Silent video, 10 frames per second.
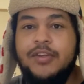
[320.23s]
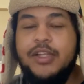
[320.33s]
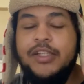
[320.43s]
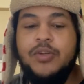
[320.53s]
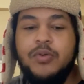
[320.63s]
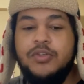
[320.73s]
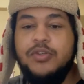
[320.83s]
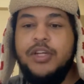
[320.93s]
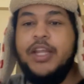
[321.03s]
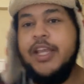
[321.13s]
tortured
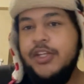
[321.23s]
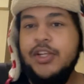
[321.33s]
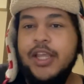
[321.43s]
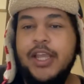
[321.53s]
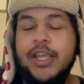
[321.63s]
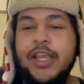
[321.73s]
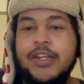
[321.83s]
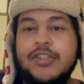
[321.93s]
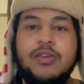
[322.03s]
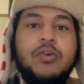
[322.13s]
and hated
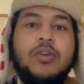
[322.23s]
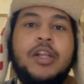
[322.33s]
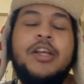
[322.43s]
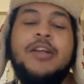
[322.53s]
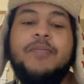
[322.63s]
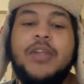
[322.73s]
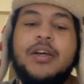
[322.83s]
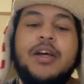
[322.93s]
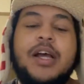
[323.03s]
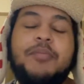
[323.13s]
soul.
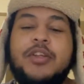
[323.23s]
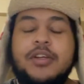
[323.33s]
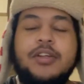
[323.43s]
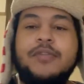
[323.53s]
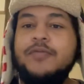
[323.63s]
I'm gonna.